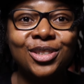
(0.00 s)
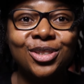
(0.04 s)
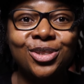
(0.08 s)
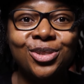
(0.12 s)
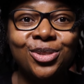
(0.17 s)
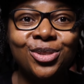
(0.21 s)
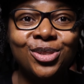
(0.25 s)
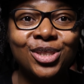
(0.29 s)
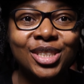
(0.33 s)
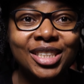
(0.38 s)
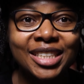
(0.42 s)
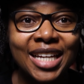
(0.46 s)

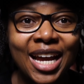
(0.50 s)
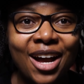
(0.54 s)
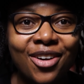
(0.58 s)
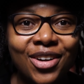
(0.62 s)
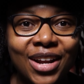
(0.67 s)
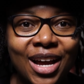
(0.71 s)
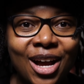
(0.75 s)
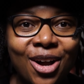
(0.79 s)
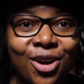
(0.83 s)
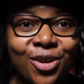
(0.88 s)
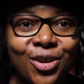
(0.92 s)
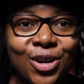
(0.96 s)
to shout
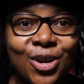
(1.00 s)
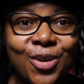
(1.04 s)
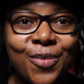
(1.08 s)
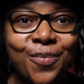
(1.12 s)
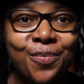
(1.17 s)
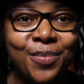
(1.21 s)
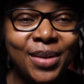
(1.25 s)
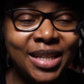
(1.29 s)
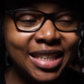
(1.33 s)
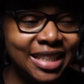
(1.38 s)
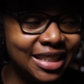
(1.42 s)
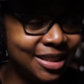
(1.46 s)
out
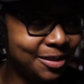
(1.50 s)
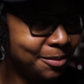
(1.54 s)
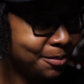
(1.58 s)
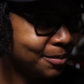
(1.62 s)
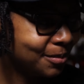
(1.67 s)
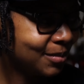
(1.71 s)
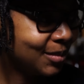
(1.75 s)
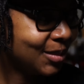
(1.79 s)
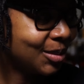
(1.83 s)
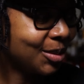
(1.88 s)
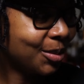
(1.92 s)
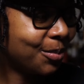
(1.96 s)
Amin
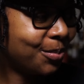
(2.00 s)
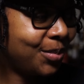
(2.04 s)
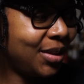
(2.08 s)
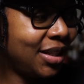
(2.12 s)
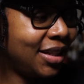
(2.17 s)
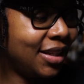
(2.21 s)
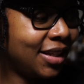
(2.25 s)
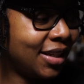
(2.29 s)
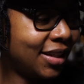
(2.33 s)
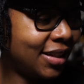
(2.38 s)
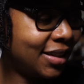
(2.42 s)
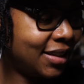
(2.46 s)

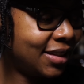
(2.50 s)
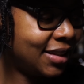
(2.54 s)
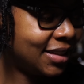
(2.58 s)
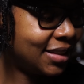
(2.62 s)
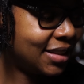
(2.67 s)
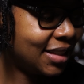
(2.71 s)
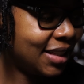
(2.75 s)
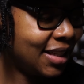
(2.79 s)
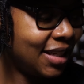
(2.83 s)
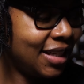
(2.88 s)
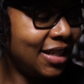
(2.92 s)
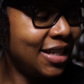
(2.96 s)

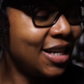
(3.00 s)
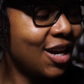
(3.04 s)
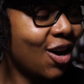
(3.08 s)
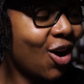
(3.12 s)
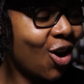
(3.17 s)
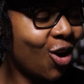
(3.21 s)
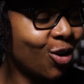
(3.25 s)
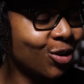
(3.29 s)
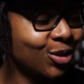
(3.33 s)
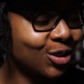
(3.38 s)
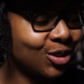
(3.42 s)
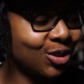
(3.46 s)
because he
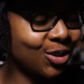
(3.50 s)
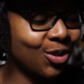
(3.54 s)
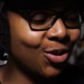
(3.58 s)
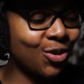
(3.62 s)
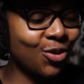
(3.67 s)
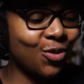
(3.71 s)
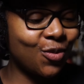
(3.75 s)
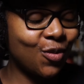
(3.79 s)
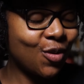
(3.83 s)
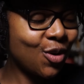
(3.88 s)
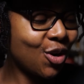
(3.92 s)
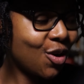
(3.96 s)

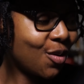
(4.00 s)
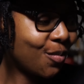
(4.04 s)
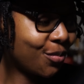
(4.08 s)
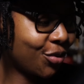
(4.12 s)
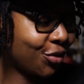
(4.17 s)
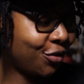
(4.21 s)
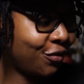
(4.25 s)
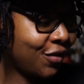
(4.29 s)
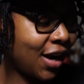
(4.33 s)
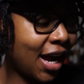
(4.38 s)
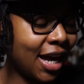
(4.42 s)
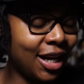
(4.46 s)
also
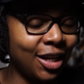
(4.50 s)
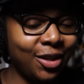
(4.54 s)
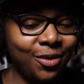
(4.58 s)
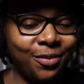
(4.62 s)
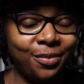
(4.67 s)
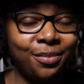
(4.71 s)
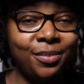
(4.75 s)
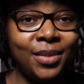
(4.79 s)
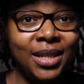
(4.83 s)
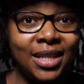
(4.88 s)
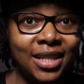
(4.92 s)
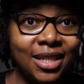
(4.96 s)
provided
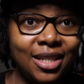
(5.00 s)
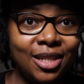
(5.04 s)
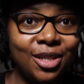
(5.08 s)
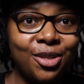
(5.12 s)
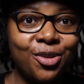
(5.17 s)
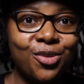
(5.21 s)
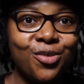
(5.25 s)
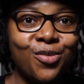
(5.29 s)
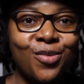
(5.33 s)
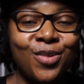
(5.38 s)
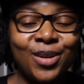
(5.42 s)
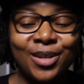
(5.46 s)
me
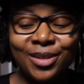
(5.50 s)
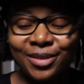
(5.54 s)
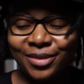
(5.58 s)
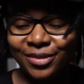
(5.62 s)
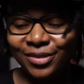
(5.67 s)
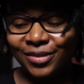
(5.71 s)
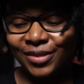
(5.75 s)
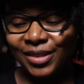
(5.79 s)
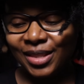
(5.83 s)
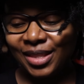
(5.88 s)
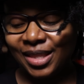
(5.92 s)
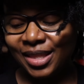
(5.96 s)

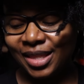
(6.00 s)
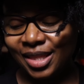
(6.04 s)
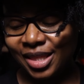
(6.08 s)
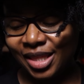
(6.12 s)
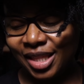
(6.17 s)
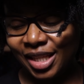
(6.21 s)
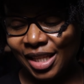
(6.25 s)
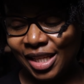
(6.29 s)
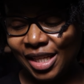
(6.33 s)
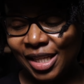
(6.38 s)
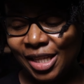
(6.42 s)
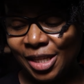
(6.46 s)
with
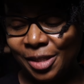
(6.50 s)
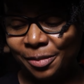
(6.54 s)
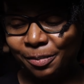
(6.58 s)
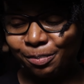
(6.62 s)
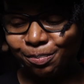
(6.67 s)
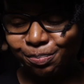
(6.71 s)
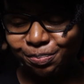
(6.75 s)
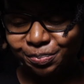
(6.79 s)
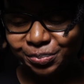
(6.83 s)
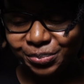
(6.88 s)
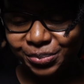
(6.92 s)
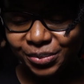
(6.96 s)
the
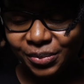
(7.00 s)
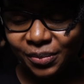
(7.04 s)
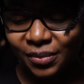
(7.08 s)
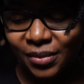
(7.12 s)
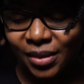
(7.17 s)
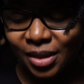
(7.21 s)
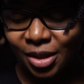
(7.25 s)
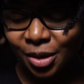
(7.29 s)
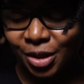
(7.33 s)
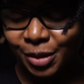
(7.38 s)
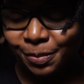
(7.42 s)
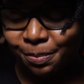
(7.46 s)

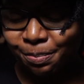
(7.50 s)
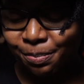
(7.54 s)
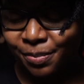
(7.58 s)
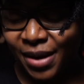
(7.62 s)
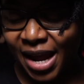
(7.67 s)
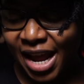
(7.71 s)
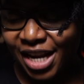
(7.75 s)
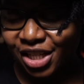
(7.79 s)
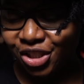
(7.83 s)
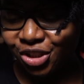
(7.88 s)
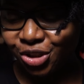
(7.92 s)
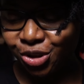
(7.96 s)

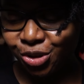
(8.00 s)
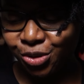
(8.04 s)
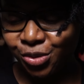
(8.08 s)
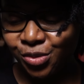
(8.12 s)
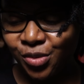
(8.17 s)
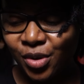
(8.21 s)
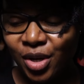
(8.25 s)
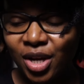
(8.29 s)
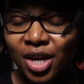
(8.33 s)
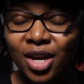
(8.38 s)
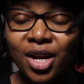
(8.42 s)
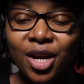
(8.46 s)
batch 2
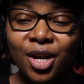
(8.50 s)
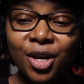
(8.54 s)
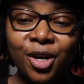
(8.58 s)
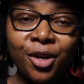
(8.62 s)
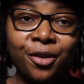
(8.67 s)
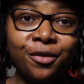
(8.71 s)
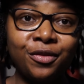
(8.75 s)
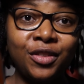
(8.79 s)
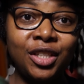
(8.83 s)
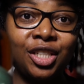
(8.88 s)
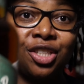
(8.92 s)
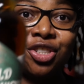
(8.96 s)

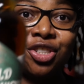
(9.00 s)
of the